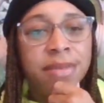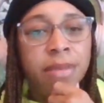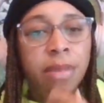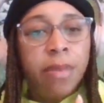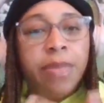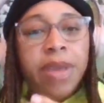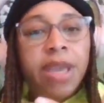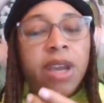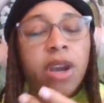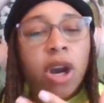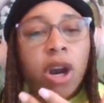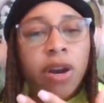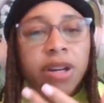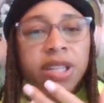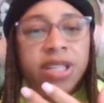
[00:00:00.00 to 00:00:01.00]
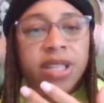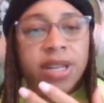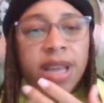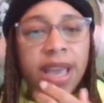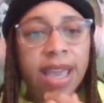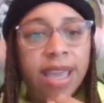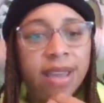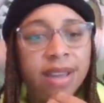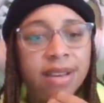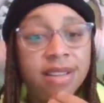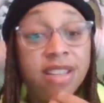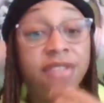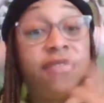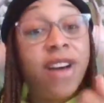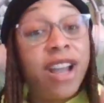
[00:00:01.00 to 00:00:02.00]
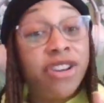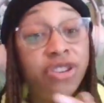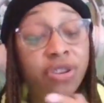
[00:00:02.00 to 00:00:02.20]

But be encouraged today to find